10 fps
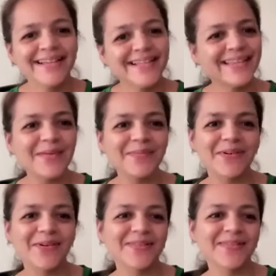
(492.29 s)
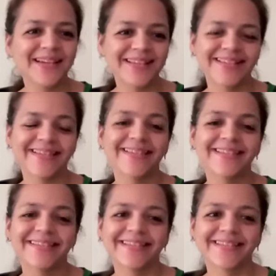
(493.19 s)
Same goes with us.
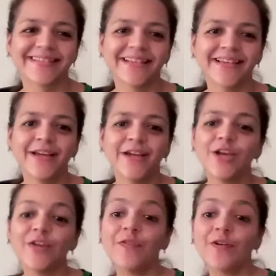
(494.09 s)
If